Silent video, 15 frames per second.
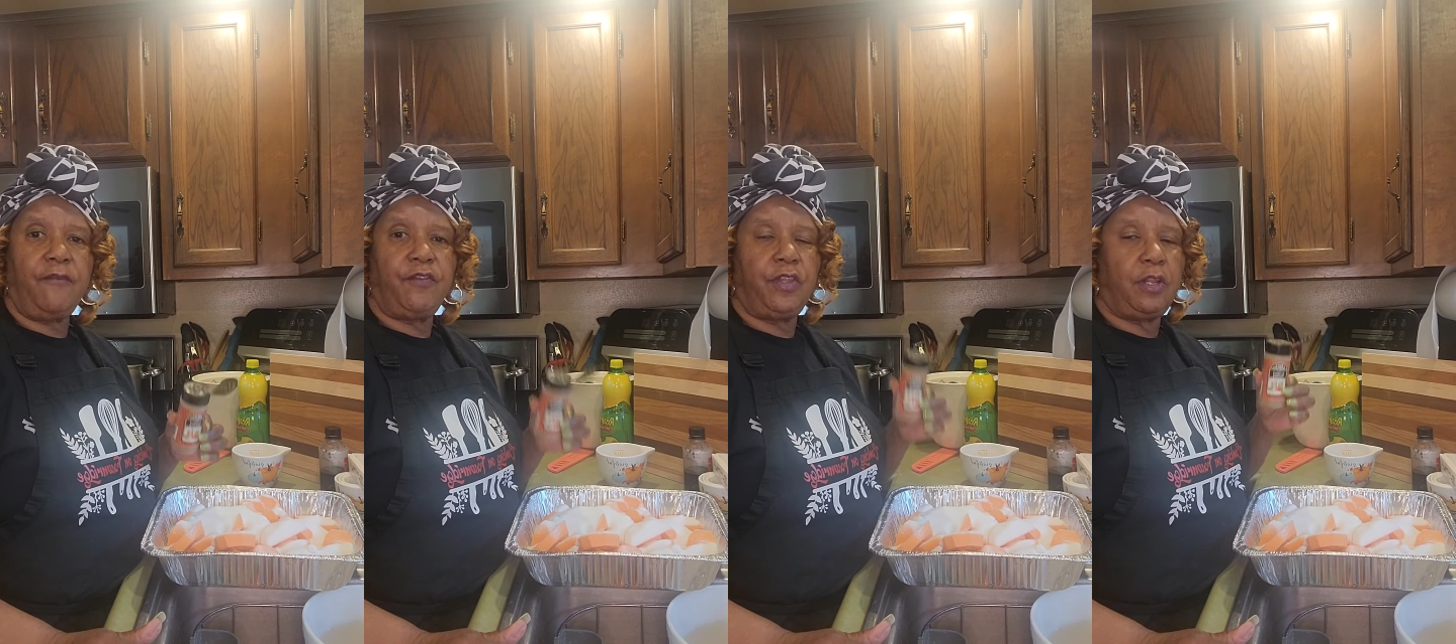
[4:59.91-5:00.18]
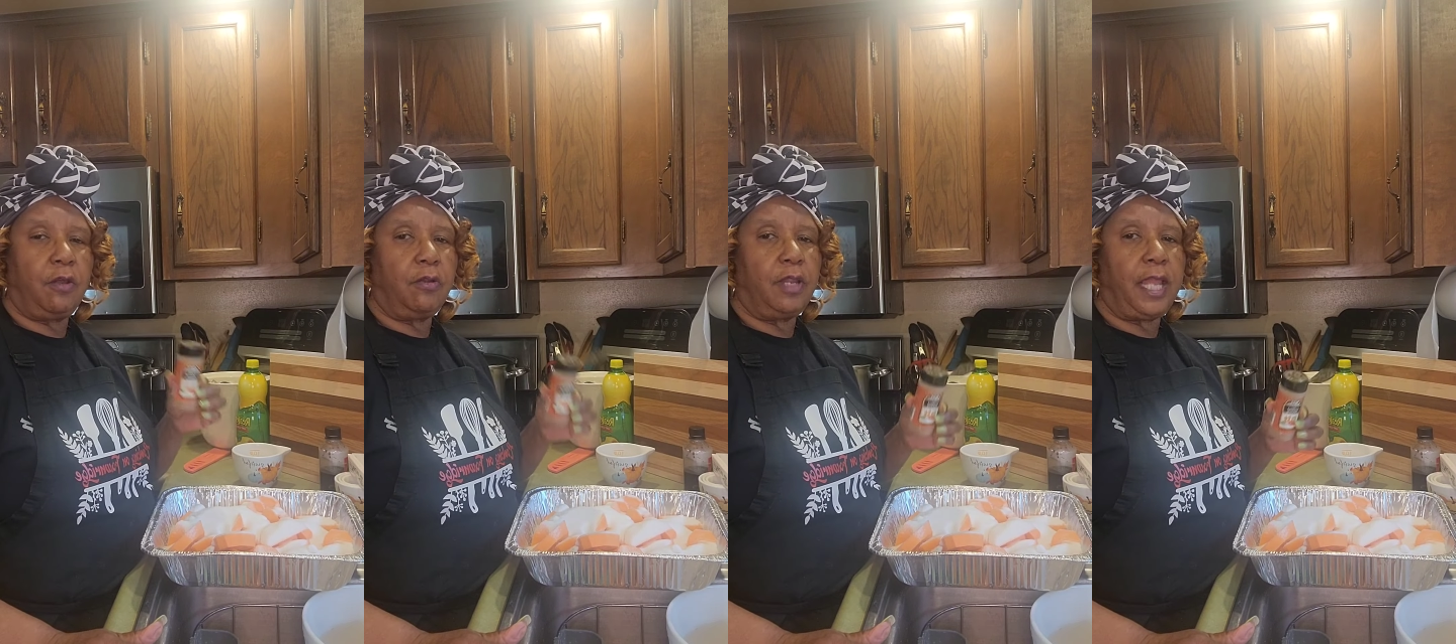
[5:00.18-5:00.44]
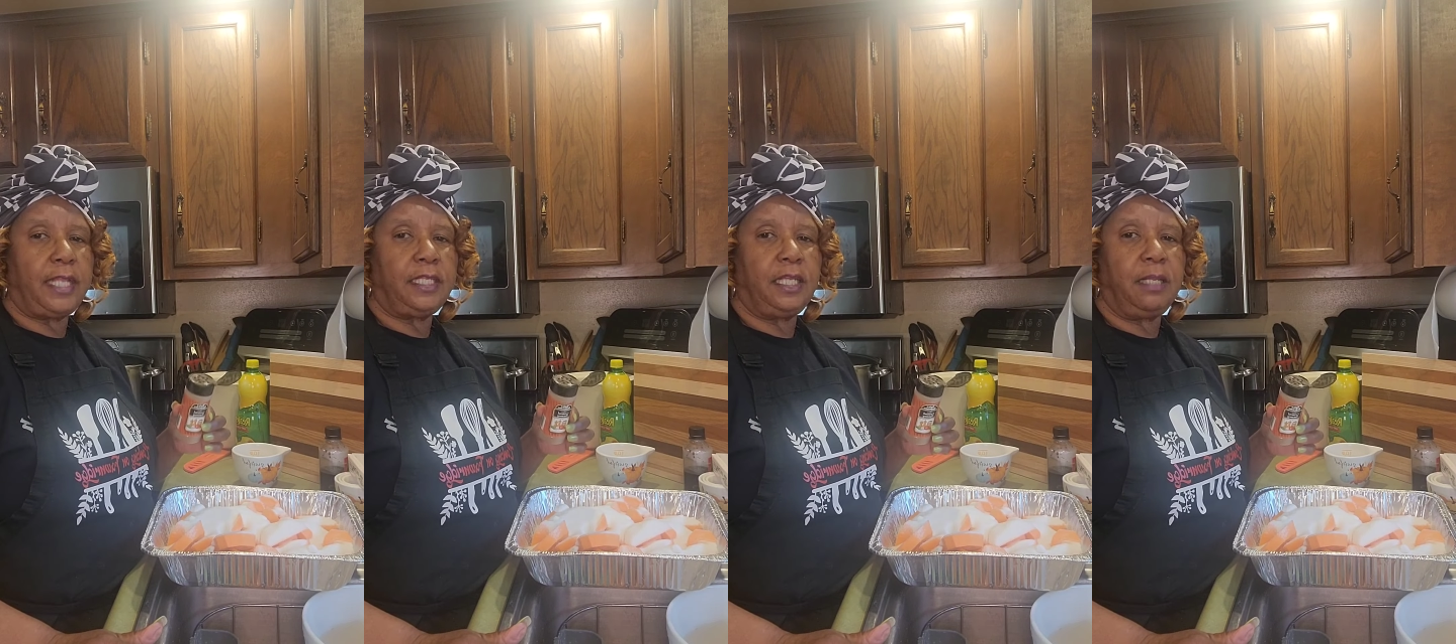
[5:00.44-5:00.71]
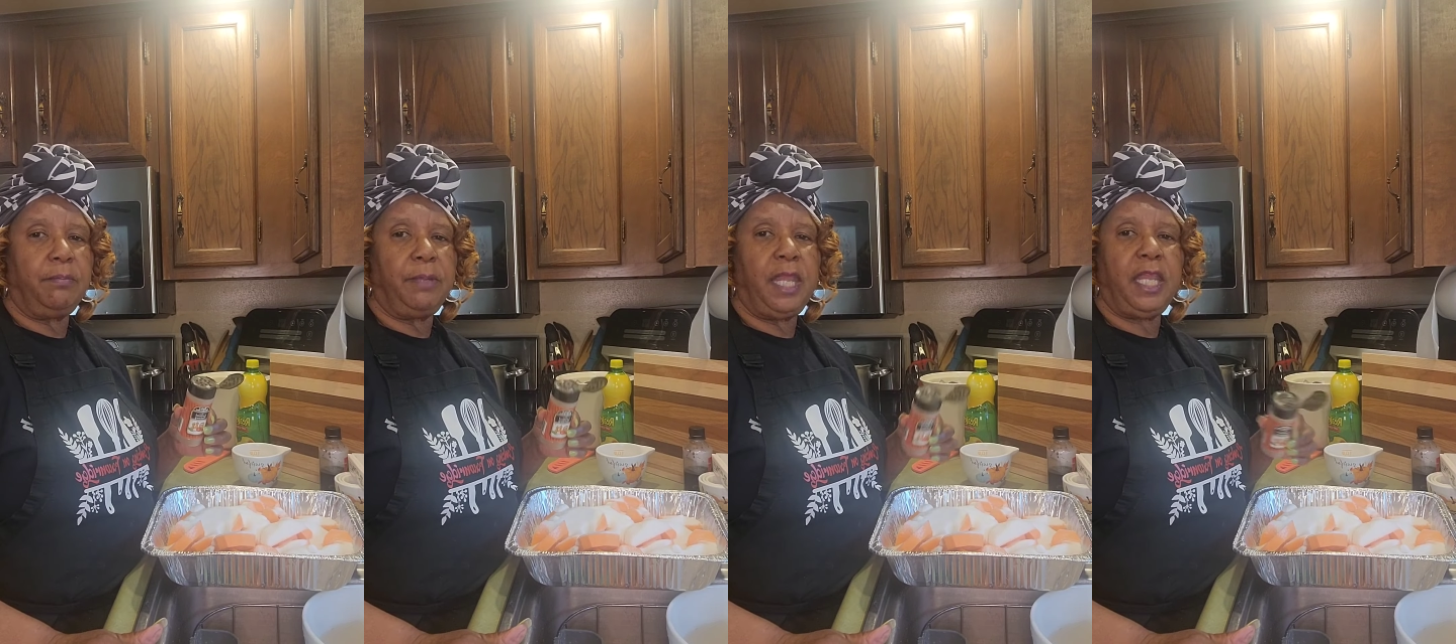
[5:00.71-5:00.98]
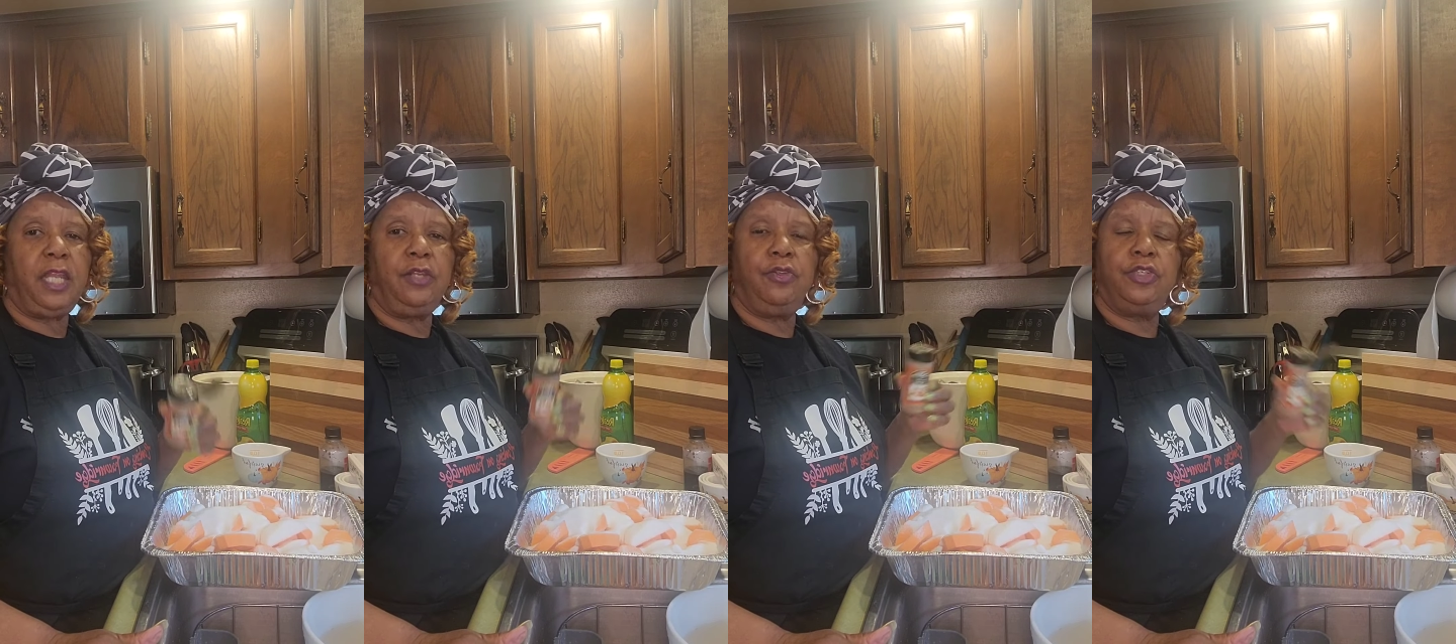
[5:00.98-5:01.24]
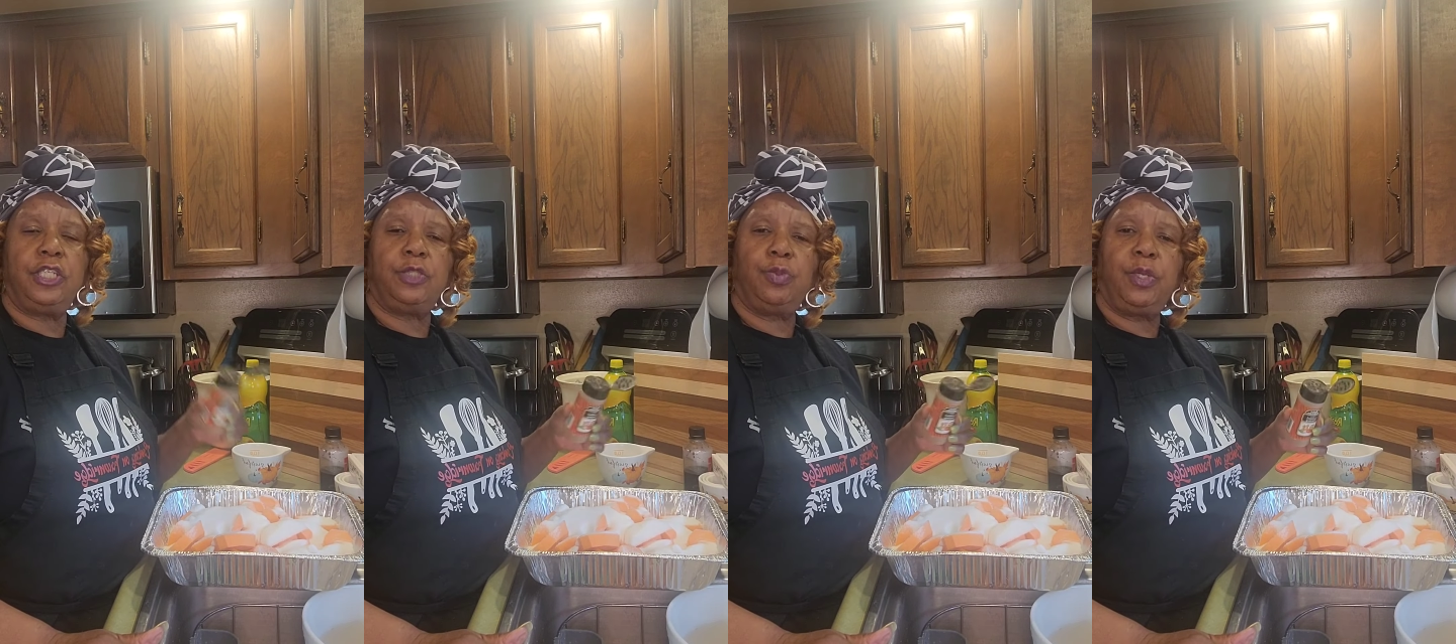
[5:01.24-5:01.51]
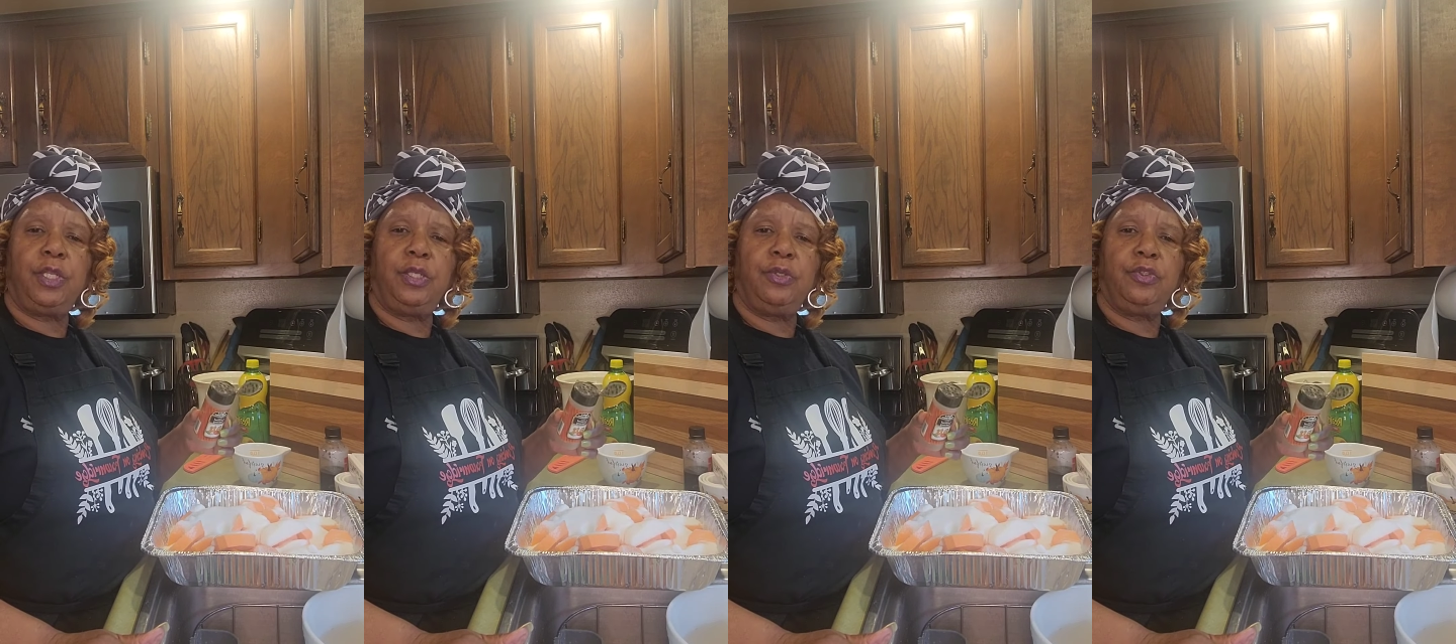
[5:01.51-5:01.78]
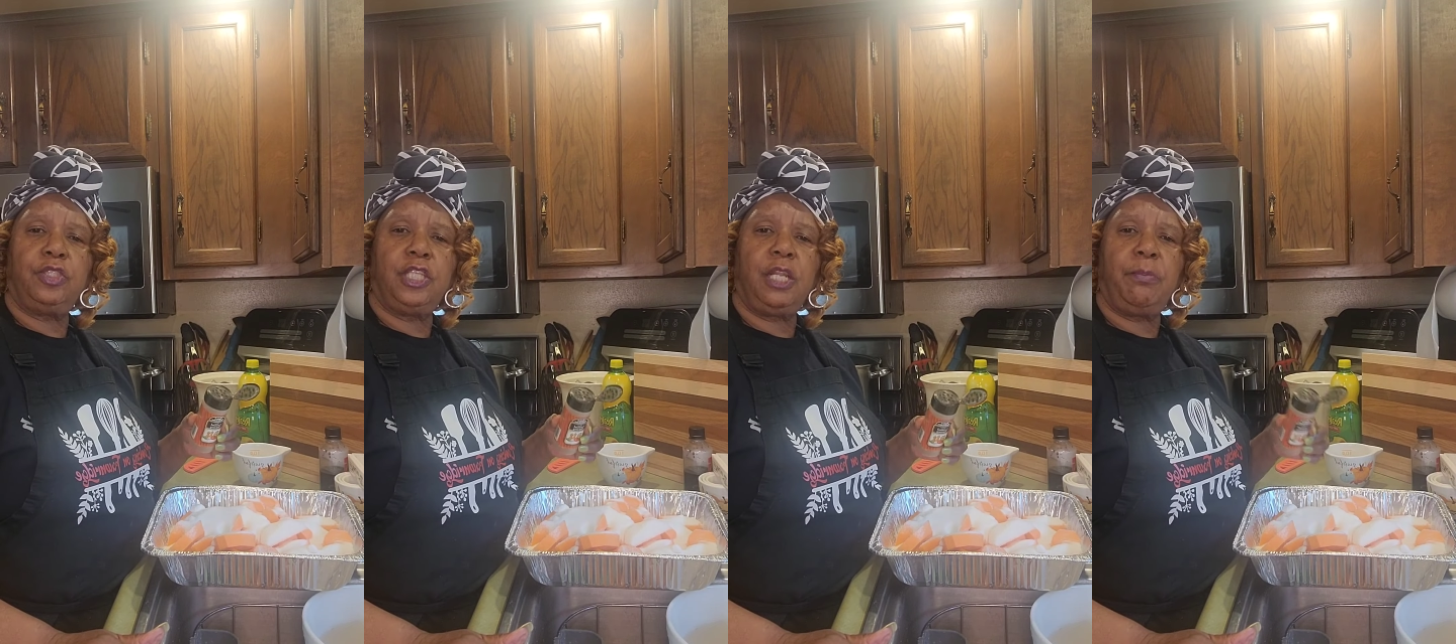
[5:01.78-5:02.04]
If you don't like nutmeg and you just want to
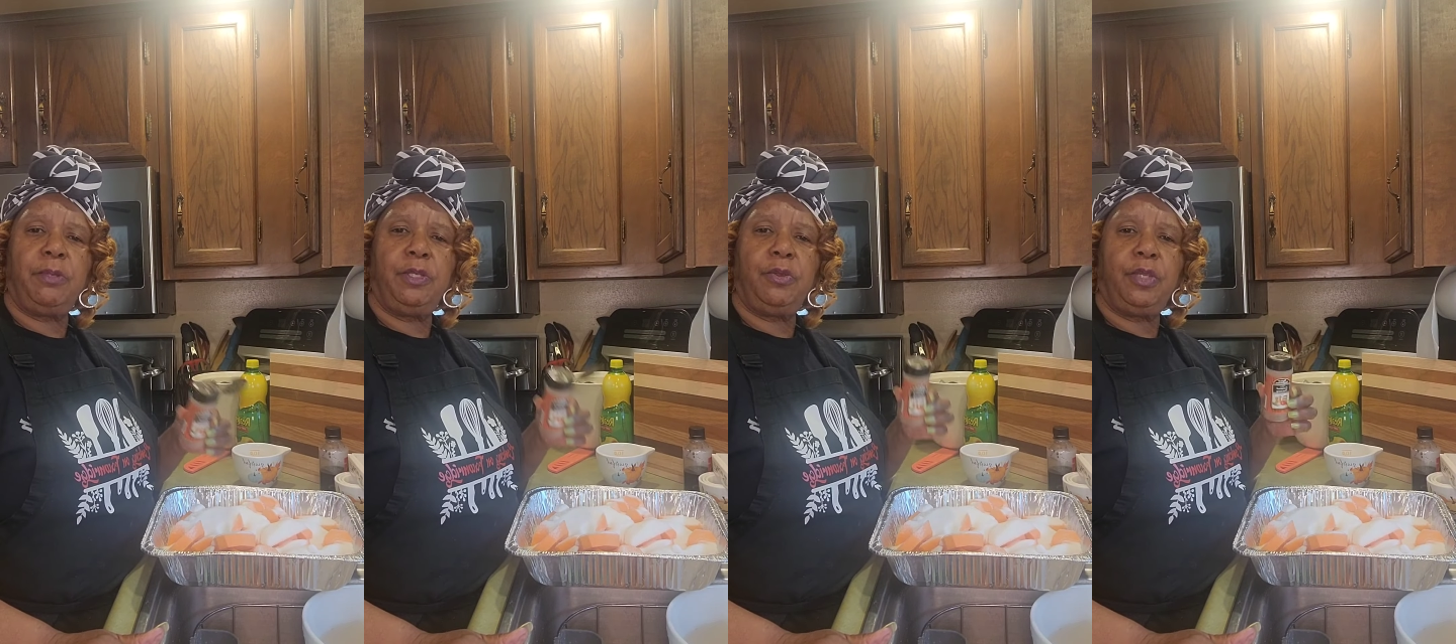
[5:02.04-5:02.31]
use cinnamon,